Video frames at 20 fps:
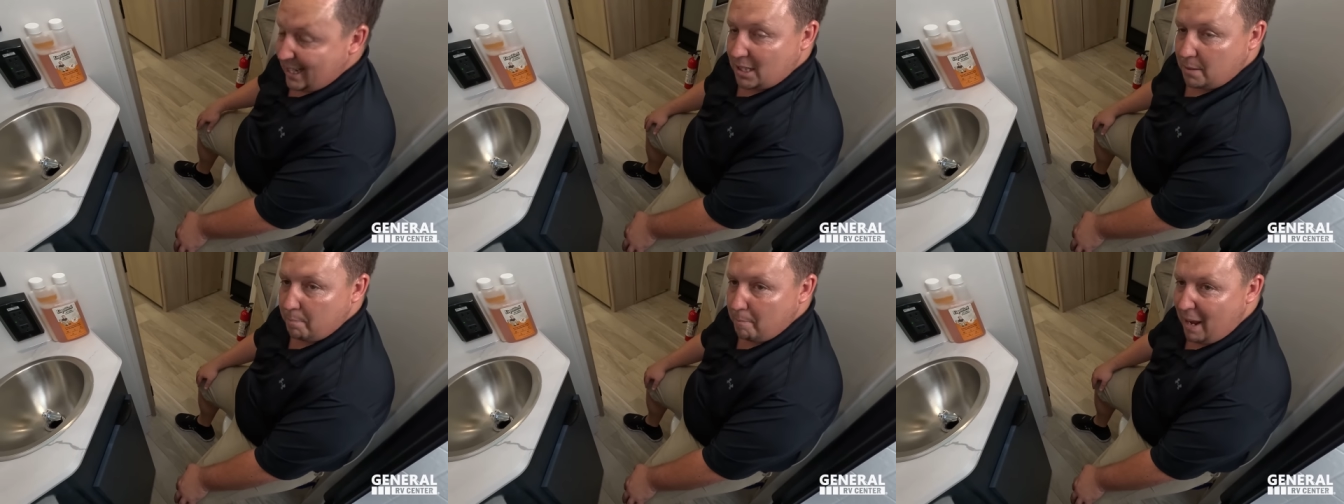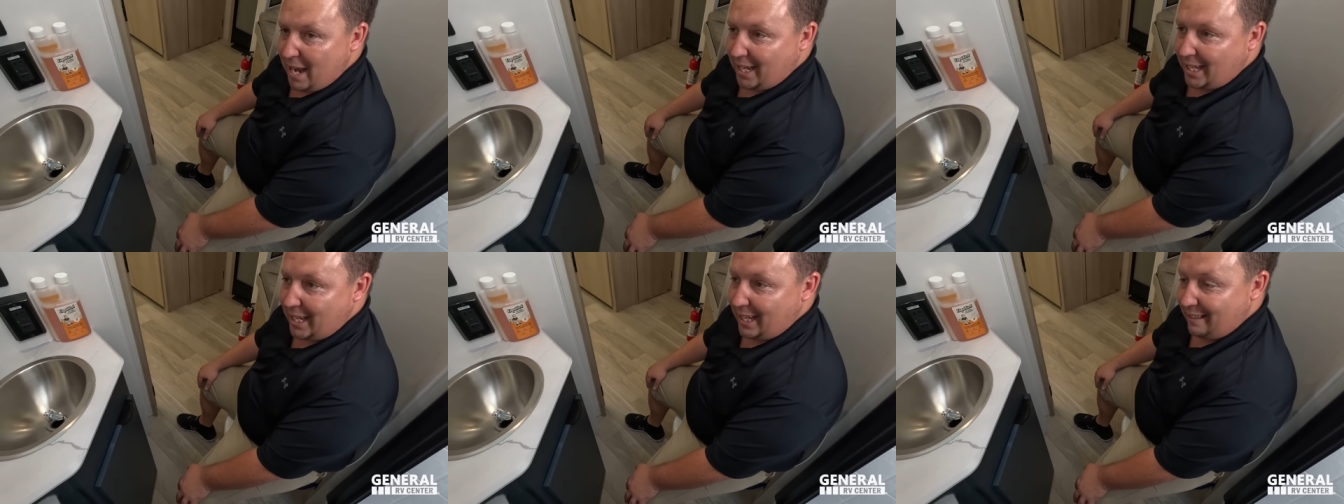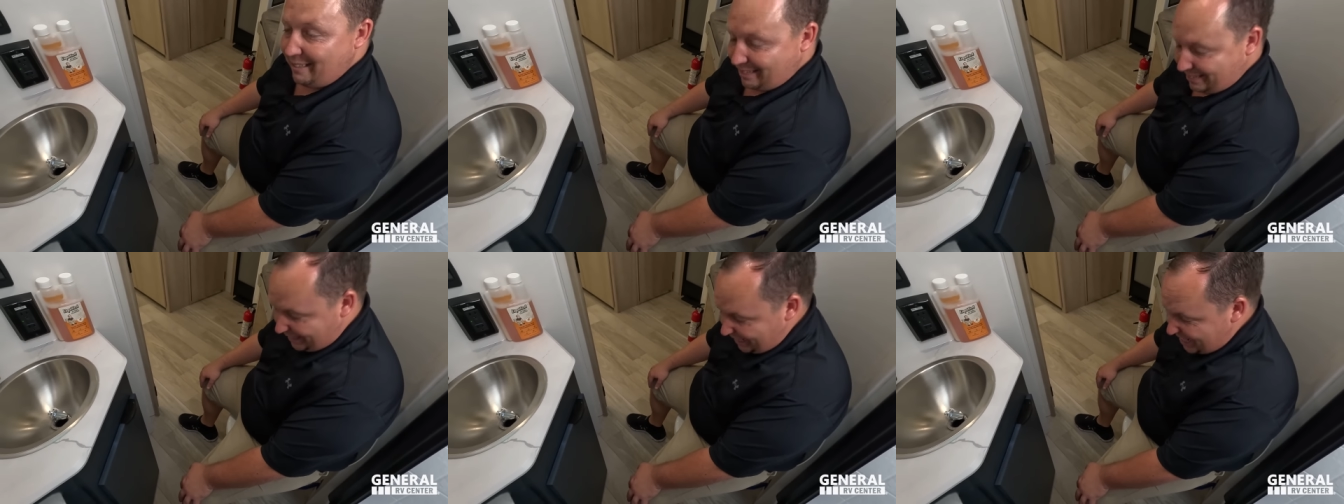is
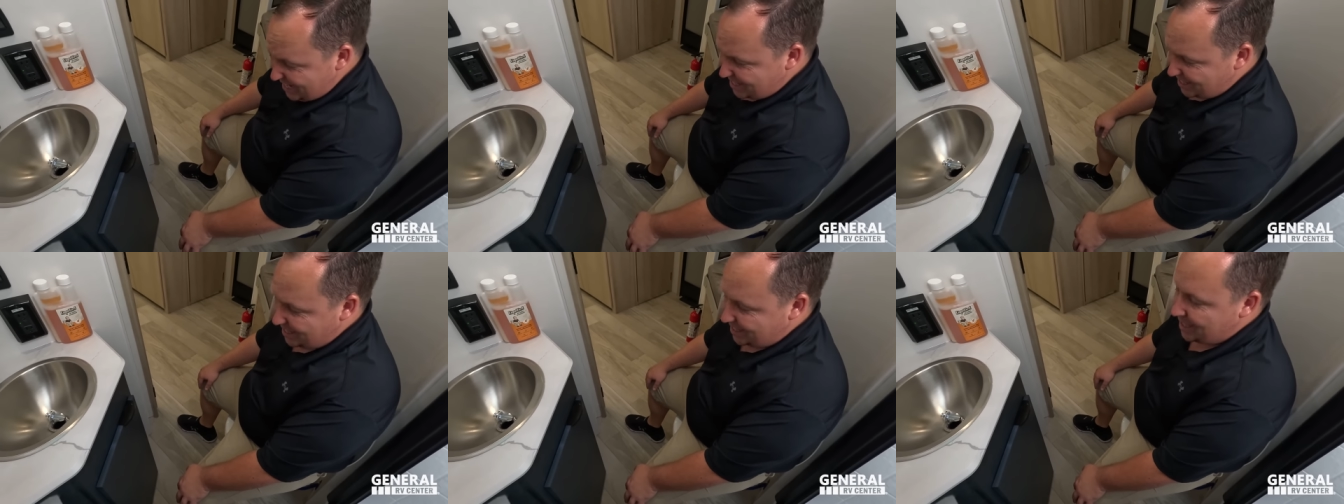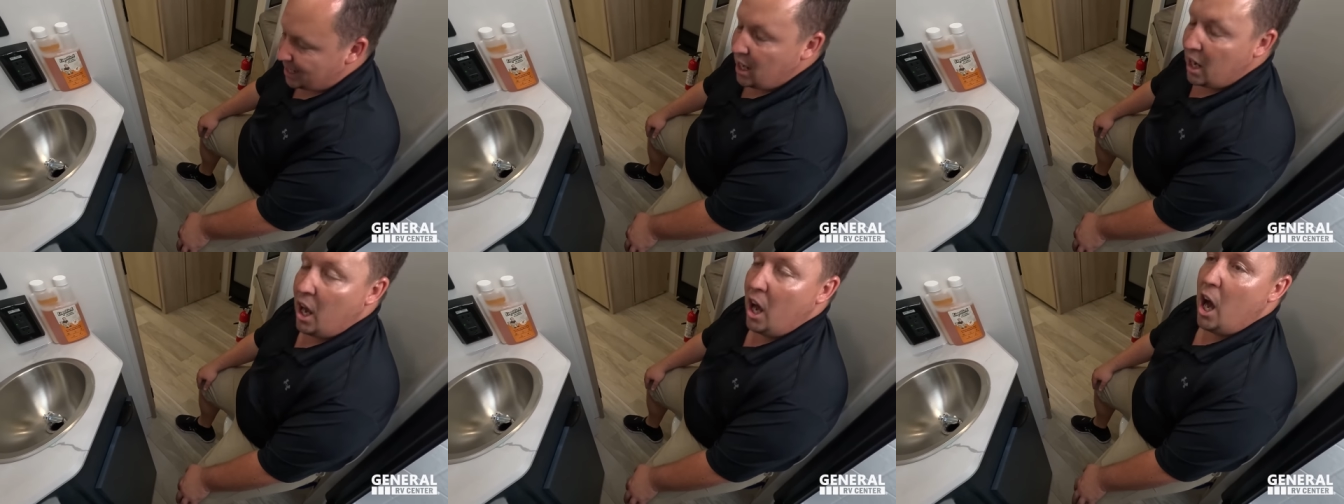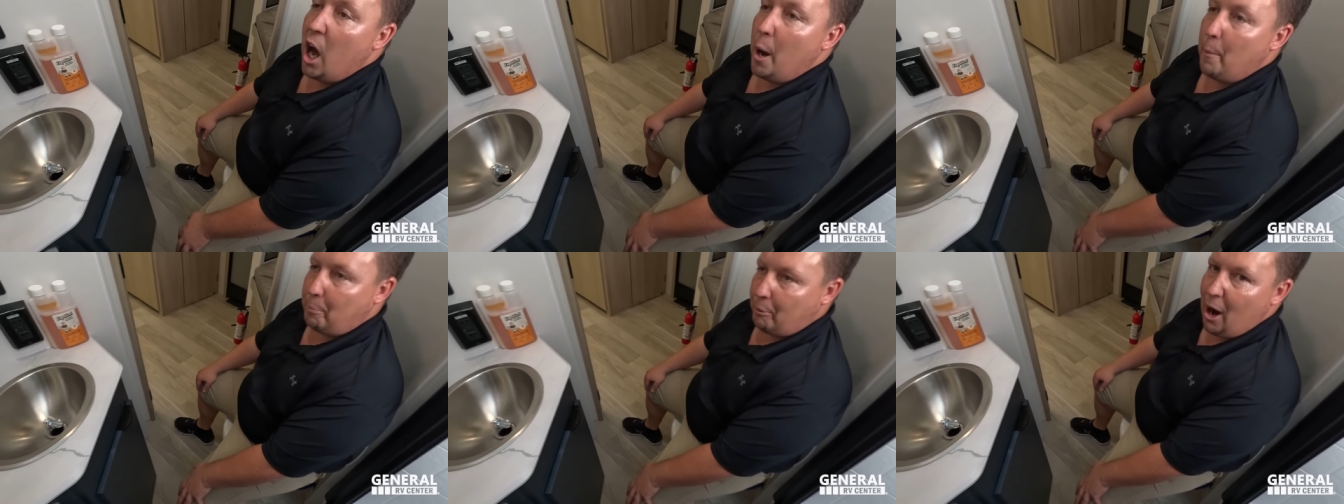making this
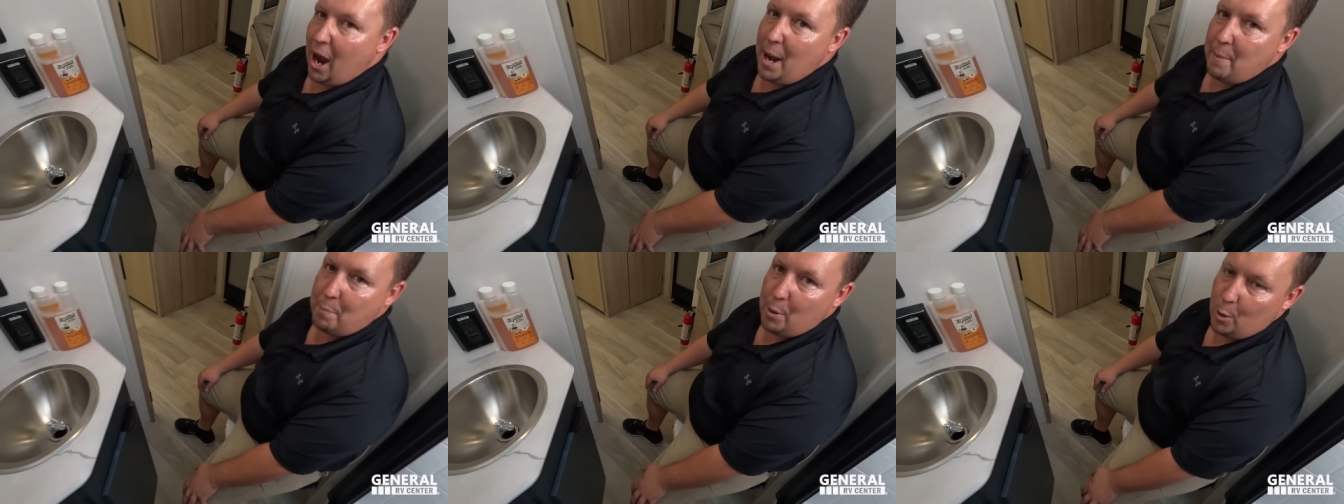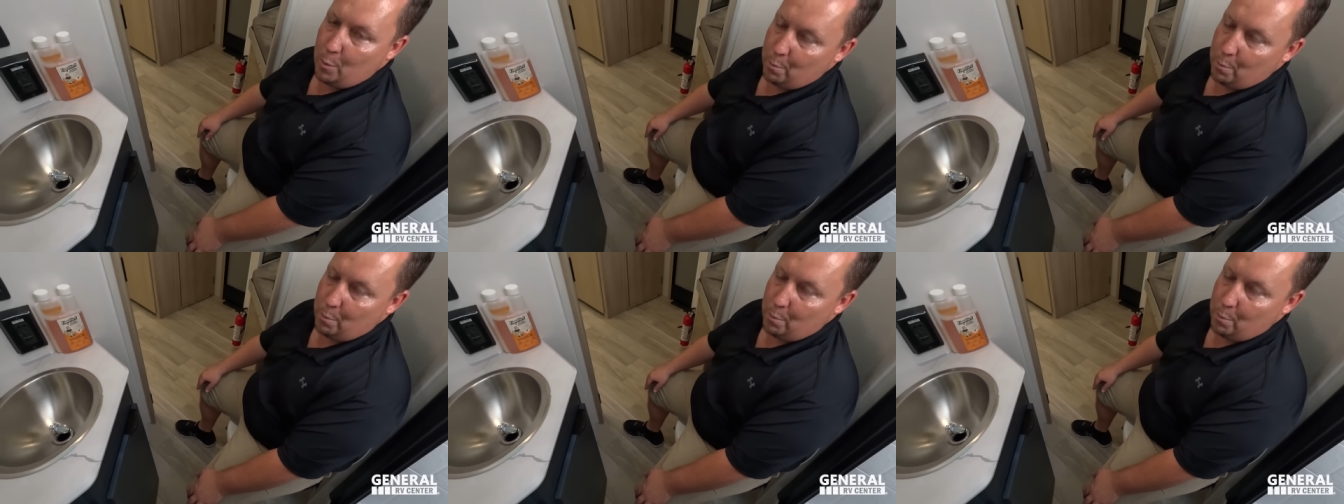a prime